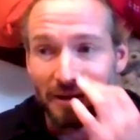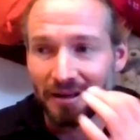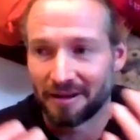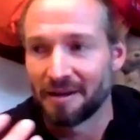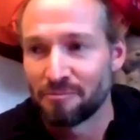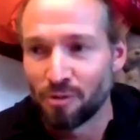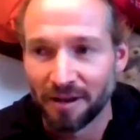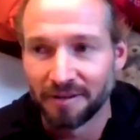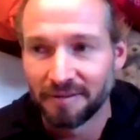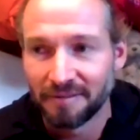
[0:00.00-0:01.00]
So I've
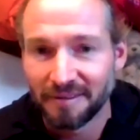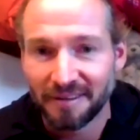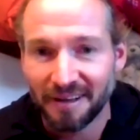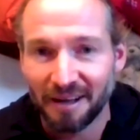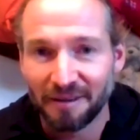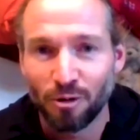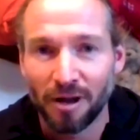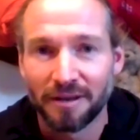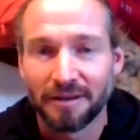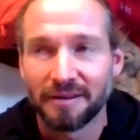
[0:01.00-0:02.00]
run
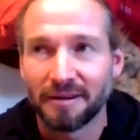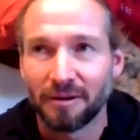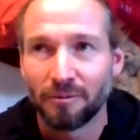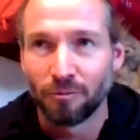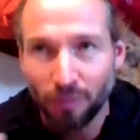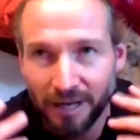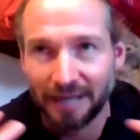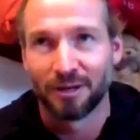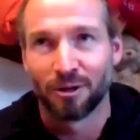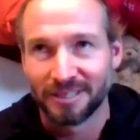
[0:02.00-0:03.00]

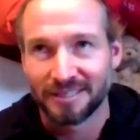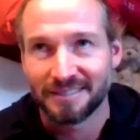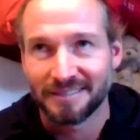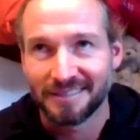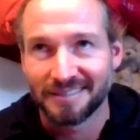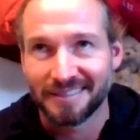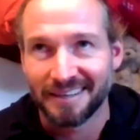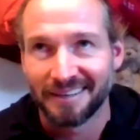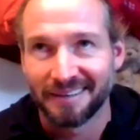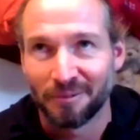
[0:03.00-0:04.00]
really long distances
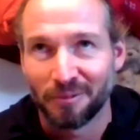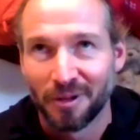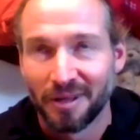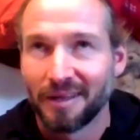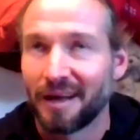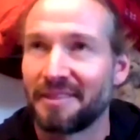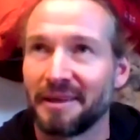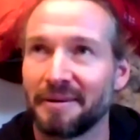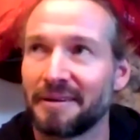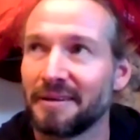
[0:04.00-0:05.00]
in, I
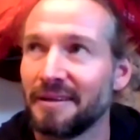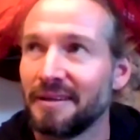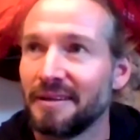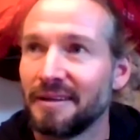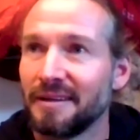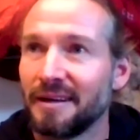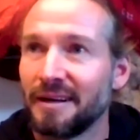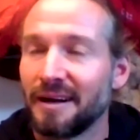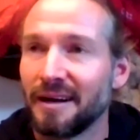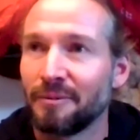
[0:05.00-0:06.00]
think,
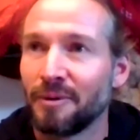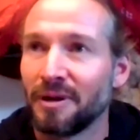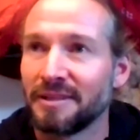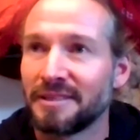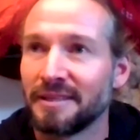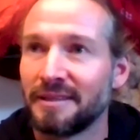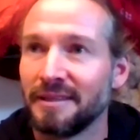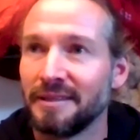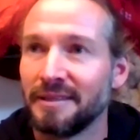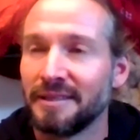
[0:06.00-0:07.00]
when I did
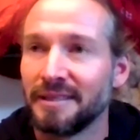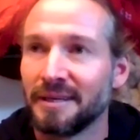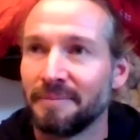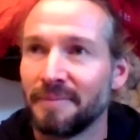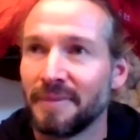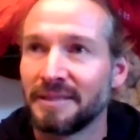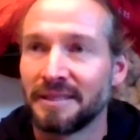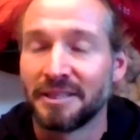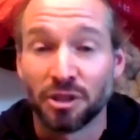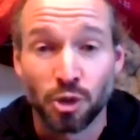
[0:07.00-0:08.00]
the
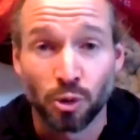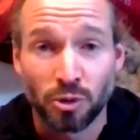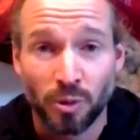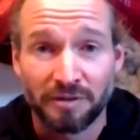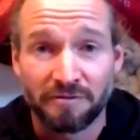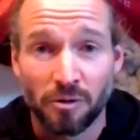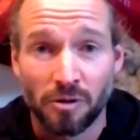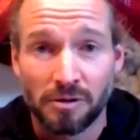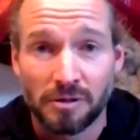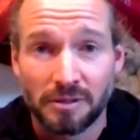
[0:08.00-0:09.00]
Endure
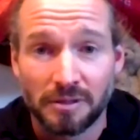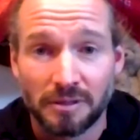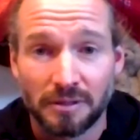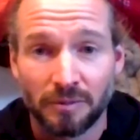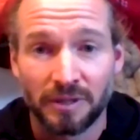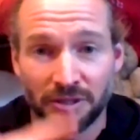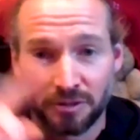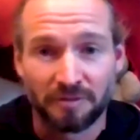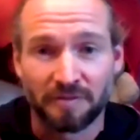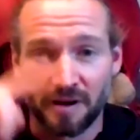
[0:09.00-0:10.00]
24, where you
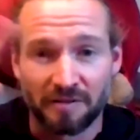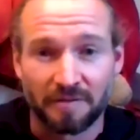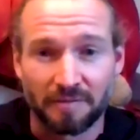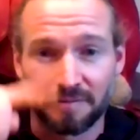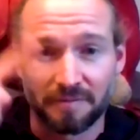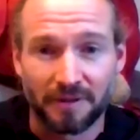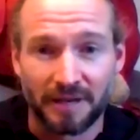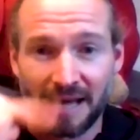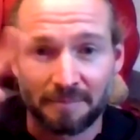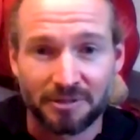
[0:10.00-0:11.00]
do the
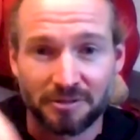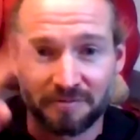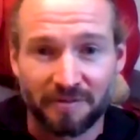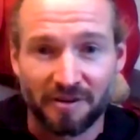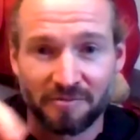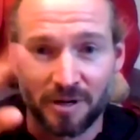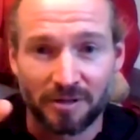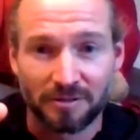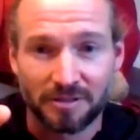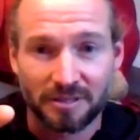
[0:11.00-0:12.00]
laps of 5
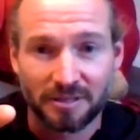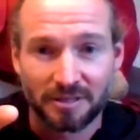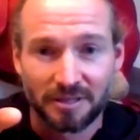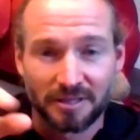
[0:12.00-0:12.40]
miles.